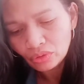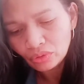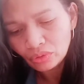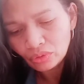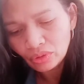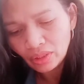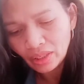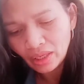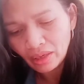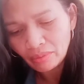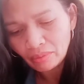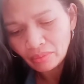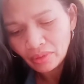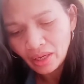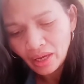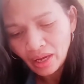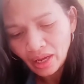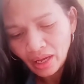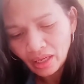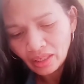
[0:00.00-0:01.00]
to them
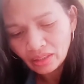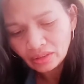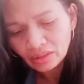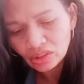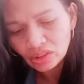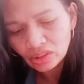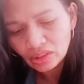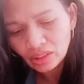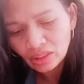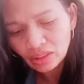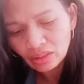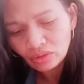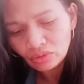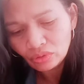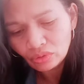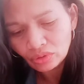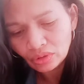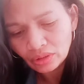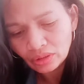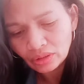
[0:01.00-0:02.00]
as he did
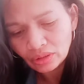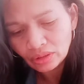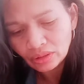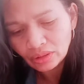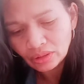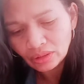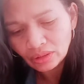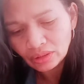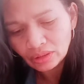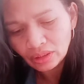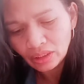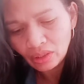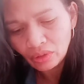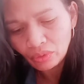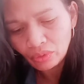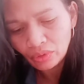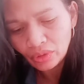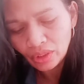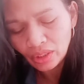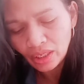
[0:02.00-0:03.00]
to
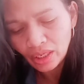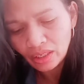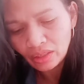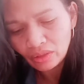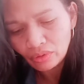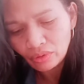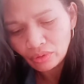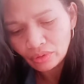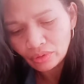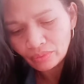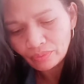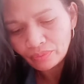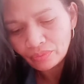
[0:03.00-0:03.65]
Sihon and Og,